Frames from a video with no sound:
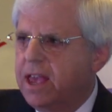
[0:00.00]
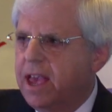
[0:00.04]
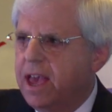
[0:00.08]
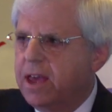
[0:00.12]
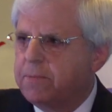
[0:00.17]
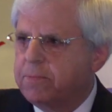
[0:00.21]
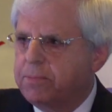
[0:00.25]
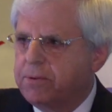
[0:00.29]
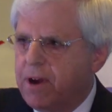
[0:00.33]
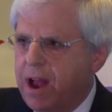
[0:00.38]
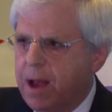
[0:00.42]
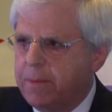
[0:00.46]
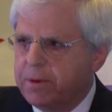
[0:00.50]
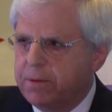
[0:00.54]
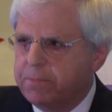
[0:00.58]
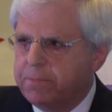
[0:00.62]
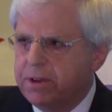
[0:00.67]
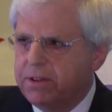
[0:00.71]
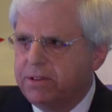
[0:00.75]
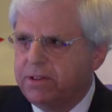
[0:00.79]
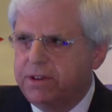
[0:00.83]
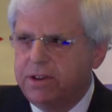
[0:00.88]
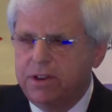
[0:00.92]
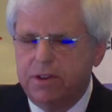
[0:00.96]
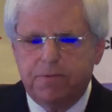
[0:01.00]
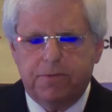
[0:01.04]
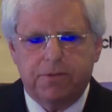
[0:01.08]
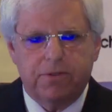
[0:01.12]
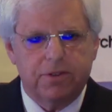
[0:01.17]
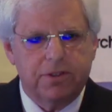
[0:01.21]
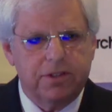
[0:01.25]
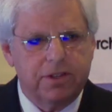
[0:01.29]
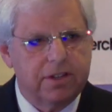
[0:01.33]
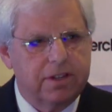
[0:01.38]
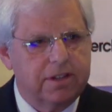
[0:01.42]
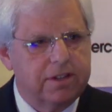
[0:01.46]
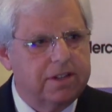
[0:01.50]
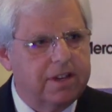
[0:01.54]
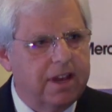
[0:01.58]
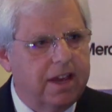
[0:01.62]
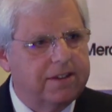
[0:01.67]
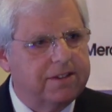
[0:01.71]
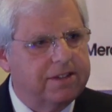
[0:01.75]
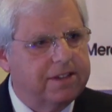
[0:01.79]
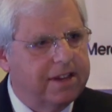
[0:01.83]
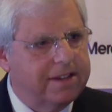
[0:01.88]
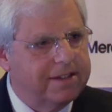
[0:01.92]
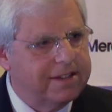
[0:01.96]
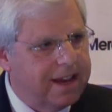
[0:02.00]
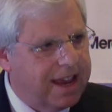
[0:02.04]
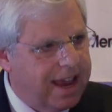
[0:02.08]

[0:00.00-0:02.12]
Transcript: and probability for success as